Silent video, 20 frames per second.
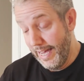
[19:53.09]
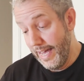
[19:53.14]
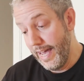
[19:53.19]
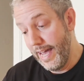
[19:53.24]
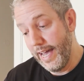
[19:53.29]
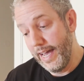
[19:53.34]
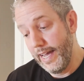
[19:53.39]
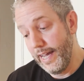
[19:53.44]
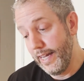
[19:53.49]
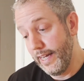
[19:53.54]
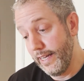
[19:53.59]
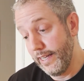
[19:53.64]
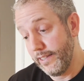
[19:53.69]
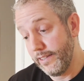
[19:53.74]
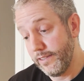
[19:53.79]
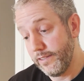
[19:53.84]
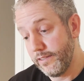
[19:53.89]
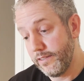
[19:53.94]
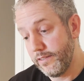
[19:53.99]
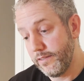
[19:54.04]

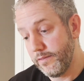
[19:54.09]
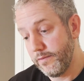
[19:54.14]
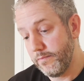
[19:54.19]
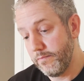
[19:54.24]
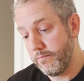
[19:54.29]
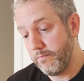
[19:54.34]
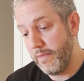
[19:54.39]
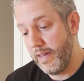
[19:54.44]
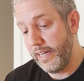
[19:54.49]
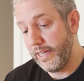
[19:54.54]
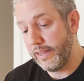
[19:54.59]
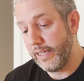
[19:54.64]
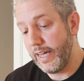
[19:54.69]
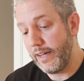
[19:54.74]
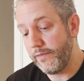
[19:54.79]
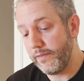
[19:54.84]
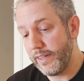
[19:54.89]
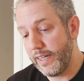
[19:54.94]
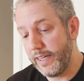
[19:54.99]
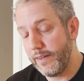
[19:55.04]
and make
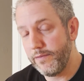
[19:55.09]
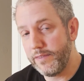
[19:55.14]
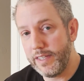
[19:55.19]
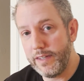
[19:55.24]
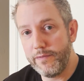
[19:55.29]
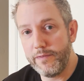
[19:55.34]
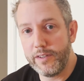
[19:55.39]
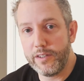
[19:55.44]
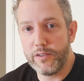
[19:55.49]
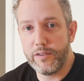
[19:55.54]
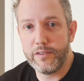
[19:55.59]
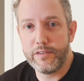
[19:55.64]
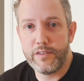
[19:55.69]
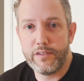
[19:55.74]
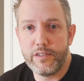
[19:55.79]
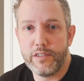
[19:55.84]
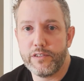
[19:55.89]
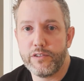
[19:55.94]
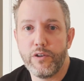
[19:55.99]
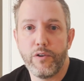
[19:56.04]
life kind of difficult
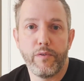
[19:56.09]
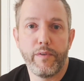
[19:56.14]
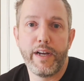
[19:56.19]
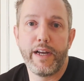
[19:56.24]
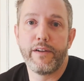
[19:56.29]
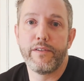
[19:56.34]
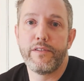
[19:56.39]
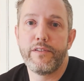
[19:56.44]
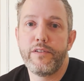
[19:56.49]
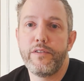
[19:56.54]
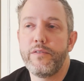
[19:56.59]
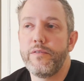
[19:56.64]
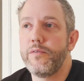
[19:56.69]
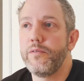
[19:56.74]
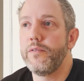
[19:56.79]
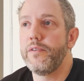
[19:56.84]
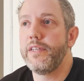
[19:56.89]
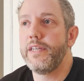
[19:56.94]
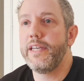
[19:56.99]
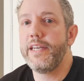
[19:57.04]
to just go around
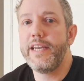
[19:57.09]
to the